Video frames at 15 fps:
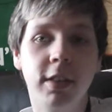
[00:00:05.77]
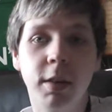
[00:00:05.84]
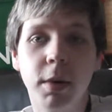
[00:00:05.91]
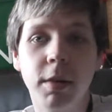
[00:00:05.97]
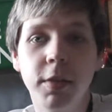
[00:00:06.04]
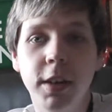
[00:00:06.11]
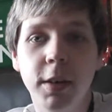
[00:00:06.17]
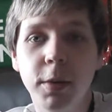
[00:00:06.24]

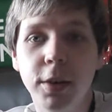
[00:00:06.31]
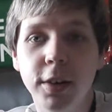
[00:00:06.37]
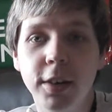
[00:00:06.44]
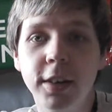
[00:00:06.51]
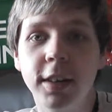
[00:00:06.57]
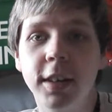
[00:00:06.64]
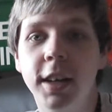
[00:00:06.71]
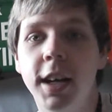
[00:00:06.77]
whoever you
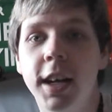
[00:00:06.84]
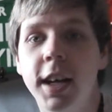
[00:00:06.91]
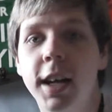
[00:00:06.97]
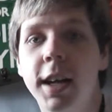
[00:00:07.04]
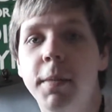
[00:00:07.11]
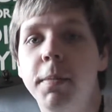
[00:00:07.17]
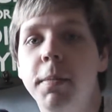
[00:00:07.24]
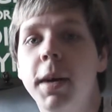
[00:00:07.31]
are.
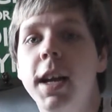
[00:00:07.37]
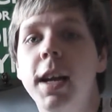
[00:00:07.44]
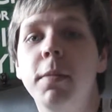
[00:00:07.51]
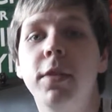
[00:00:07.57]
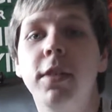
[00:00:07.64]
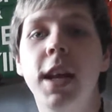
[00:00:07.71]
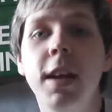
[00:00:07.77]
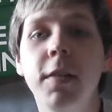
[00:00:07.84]
Um, my name's
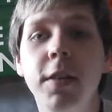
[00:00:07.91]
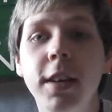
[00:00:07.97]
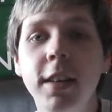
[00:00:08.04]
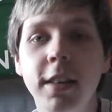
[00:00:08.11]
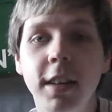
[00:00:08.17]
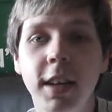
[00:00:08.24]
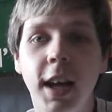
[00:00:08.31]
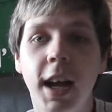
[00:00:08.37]

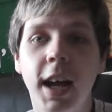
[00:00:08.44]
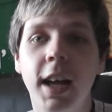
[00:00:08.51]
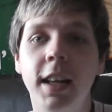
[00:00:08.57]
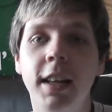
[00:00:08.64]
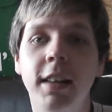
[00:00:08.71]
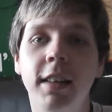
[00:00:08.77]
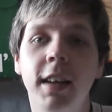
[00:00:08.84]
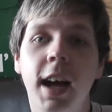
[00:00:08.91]
David
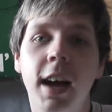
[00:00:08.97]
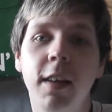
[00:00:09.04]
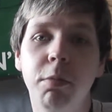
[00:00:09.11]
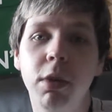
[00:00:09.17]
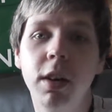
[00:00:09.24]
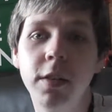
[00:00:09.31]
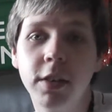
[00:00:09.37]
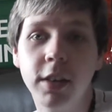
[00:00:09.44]
and I
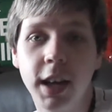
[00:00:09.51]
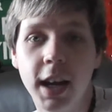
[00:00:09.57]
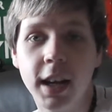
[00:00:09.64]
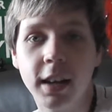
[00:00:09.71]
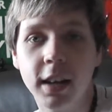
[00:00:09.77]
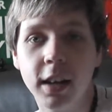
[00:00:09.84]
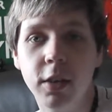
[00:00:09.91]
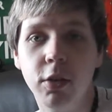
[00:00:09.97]
previously had
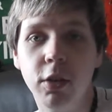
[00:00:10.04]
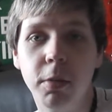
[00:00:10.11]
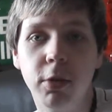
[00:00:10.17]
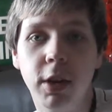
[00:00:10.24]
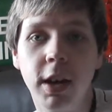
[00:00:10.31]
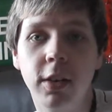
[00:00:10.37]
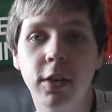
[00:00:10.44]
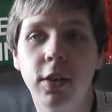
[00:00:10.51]
a YouTube
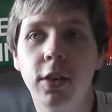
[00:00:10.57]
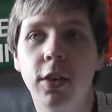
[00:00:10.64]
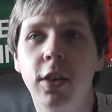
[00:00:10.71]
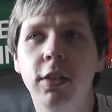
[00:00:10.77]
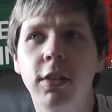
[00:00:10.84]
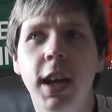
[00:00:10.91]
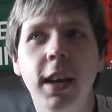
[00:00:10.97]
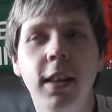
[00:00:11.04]
channel
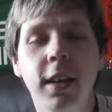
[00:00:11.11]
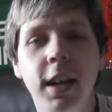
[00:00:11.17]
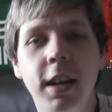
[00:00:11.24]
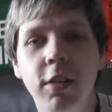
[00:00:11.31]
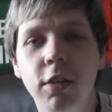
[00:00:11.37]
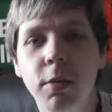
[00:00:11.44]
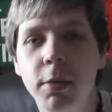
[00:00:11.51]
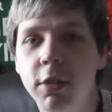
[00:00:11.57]
called Tech The
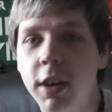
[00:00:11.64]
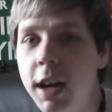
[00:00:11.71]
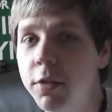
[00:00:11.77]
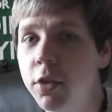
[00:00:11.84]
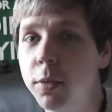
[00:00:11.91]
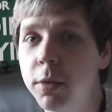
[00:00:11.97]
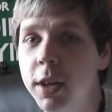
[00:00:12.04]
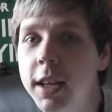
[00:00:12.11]
Nation, which I haven't
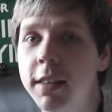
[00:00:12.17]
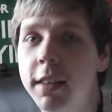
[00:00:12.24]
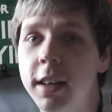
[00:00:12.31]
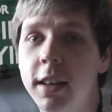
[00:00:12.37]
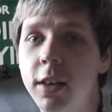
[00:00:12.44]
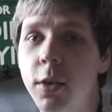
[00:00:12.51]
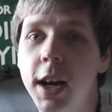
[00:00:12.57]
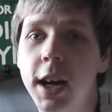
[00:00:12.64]
updated
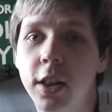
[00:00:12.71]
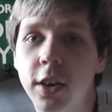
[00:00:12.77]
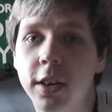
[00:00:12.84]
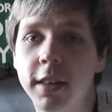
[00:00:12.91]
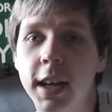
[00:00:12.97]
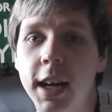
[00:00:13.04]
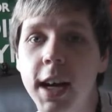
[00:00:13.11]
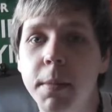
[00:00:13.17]
in quite a long
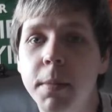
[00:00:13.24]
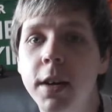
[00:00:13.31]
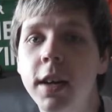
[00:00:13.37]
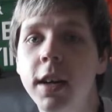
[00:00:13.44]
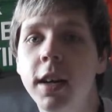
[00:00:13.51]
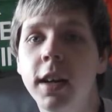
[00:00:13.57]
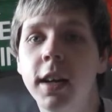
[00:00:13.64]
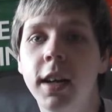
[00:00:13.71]
time.
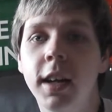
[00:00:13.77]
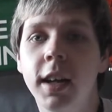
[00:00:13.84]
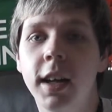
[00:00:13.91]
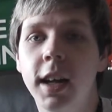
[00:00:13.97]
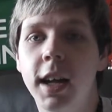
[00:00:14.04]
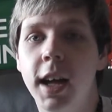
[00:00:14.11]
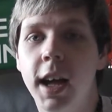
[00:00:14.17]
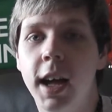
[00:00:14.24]

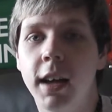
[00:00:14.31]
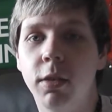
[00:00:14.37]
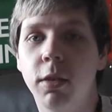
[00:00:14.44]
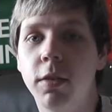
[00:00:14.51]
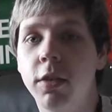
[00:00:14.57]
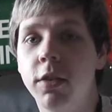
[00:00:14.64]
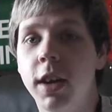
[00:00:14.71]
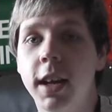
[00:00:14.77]
Uh, so
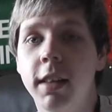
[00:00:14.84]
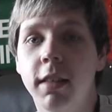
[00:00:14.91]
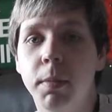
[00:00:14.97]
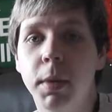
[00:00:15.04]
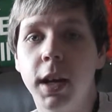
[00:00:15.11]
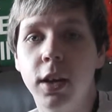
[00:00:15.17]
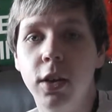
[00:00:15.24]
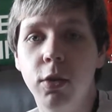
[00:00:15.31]
I've decided to
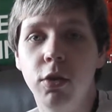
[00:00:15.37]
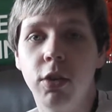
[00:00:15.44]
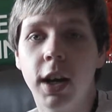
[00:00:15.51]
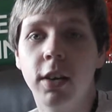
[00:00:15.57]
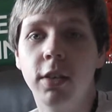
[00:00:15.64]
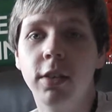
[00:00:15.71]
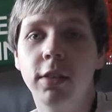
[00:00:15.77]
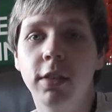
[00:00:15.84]
make a new
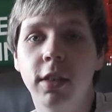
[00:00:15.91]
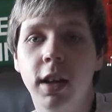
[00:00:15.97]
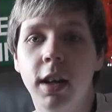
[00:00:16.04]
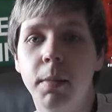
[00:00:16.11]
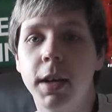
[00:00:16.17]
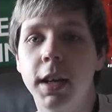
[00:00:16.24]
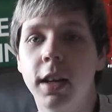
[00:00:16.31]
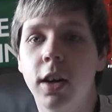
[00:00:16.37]
channel
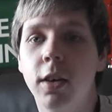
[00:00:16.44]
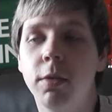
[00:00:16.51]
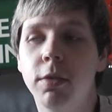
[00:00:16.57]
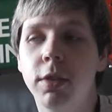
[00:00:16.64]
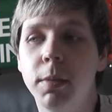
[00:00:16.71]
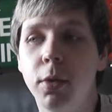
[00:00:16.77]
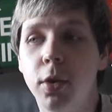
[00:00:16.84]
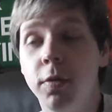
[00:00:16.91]
and make
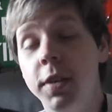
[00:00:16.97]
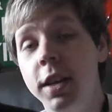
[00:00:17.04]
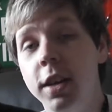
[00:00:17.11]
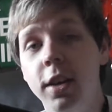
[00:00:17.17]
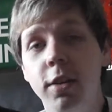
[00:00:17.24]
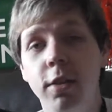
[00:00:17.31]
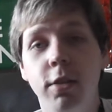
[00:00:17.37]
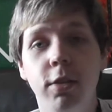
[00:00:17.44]
hopefully more
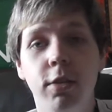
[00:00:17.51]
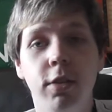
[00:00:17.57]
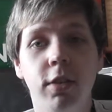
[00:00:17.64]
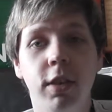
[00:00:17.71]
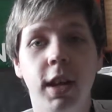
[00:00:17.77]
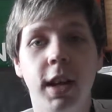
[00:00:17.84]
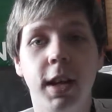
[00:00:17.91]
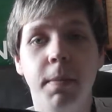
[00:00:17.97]
videos.
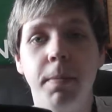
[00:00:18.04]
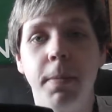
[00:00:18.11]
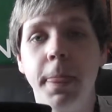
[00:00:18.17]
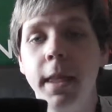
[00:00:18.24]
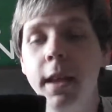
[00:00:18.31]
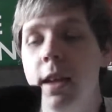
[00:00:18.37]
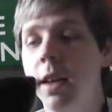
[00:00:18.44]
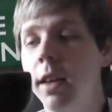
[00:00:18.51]
Um,
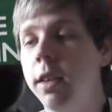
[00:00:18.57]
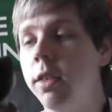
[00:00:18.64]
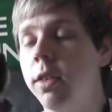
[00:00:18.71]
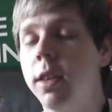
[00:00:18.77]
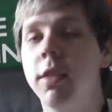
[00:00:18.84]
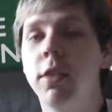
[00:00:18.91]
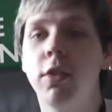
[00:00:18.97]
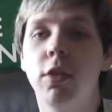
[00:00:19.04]
so
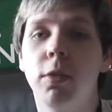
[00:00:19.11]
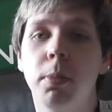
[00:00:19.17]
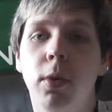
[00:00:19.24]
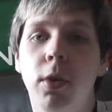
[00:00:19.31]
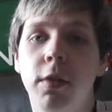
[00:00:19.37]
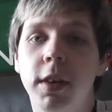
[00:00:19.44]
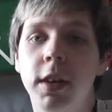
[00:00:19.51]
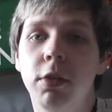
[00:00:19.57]
this is just
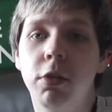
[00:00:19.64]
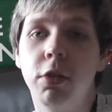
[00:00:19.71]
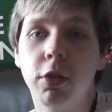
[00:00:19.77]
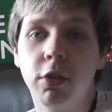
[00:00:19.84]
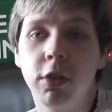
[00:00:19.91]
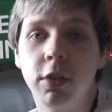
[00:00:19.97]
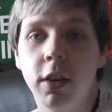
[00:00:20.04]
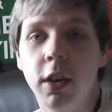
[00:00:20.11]
more of an
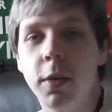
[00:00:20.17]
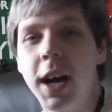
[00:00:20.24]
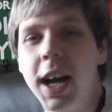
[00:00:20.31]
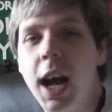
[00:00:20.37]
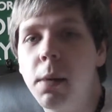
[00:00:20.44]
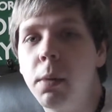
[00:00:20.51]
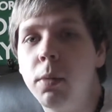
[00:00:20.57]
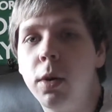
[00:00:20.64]
introduction as to who I
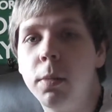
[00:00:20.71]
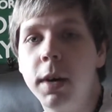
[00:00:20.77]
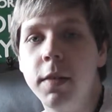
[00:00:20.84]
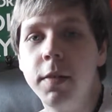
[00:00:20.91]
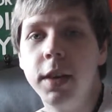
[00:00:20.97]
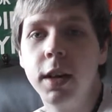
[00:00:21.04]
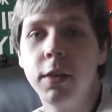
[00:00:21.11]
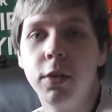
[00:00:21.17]
am and what my
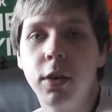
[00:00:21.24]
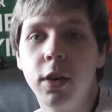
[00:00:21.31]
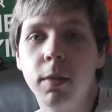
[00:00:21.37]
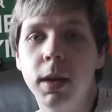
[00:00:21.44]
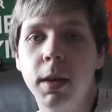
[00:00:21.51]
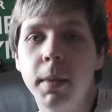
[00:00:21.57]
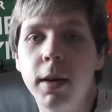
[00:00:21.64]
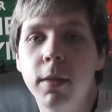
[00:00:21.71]
videos are going to
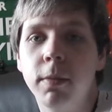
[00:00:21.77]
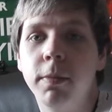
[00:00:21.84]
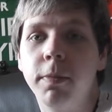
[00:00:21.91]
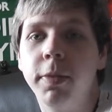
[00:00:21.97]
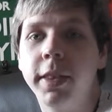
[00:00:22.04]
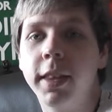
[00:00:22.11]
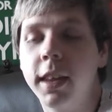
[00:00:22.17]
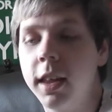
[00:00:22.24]
be about.
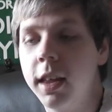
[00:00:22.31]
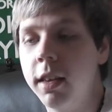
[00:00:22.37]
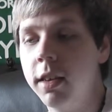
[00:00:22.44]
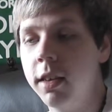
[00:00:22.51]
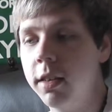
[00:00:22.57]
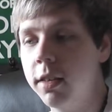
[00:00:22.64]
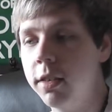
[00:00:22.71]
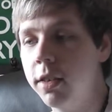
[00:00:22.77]

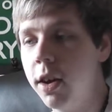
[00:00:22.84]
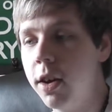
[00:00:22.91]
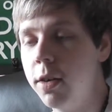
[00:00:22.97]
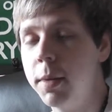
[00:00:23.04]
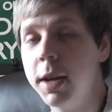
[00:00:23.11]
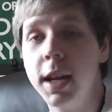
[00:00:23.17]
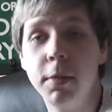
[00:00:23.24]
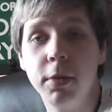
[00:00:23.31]
So
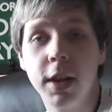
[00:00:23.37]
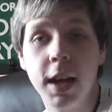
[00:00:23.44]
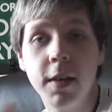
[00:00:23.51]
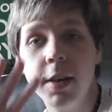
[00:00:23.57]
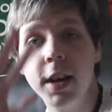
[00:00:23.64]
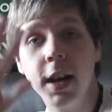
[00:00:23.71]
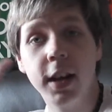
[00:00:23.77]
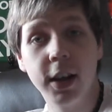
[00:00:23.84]
my name's
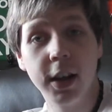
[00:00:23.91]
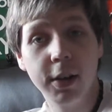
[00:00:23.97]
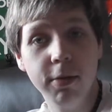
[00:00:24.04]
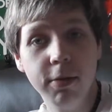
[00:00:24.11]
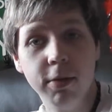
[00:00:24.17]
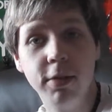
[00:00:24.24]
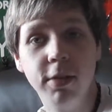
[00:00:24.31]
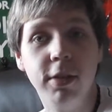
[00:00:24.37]
David, hello.
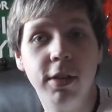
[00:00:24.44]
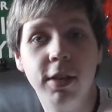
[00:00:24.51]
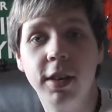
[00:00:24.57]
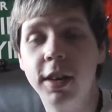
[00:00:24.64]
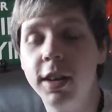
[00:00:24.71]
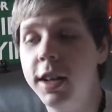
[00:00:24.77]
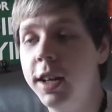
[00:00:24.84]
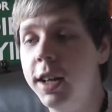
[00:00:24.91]

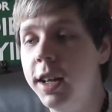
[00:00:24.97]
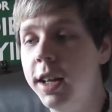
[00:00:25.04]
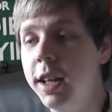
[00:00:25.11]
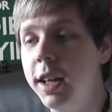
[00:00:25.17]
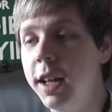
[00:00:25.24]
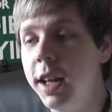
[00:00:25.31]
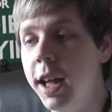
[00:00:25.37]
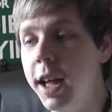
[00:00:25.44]

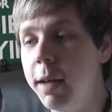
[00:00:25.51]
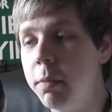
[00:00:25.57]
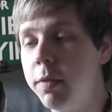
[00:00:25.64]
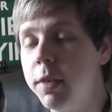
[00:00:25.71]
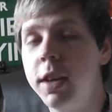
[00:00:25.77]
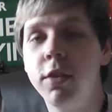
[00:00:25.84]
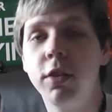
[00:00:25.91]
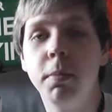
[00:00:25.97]
Um, my
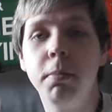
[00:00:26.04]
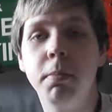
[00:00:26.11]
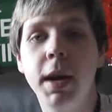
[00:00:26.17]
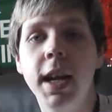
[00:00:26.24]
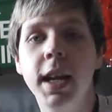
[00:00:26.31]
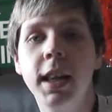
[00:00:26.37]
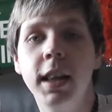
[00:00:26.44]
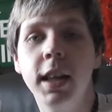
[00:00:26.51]
videos are
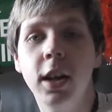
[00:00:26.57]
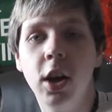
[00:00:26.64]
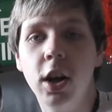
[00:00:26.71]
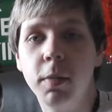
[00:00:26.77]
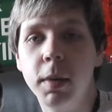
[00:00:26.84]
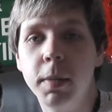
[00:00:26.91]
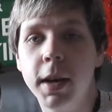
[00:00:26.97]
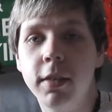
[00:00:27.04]
mainly going to
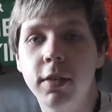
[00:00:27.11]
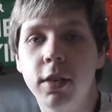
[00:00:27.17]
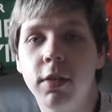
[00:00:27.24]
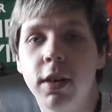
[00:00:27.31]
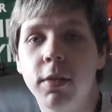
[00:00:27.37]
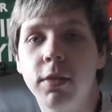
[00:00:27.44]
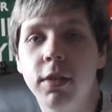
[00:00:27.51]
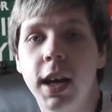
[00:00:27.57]
be based
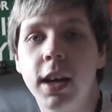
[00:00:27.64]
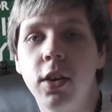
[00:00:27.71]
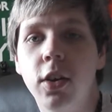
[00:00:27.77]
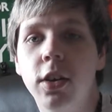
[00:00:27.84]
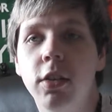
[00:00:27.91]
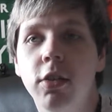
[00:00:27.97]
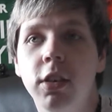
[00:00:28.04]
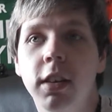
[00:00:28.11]
around
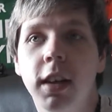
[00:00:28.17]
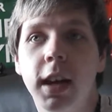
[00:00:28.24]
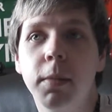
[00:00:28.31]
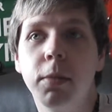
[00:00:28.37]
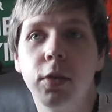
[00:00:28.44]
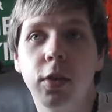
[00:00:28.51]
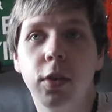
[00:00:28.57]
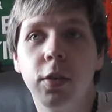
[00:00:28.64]
technology type
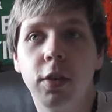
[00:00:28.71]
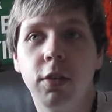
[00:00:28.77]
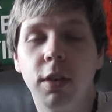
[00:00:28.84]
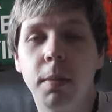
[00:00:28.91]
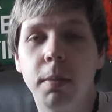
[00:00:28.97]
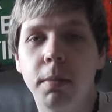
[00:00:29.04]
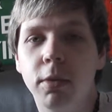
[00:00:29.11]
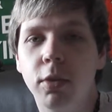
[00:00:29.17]
stuff because
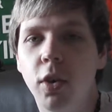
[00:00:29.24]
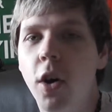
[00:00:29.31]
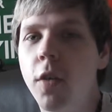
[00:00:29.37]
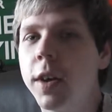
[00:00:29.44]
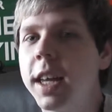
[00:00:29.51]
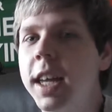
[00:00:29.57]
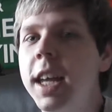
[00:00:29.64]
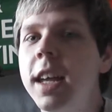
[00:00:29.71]
I'm sort of
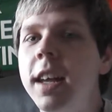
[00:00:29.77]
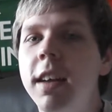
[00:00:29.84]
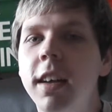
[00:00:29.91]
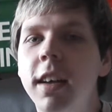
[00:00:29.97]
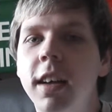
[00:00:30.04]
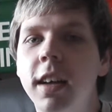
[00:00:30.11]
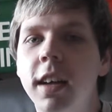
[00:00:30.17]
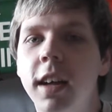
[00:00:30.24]
a geek.
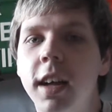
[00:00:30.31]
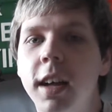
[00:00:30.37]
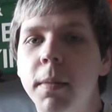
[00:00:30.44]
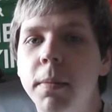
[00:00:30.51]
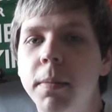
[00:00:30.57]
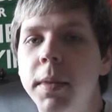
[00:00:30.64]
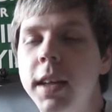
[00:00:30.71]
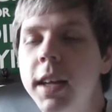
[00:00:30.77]

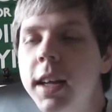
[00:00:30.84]
Um,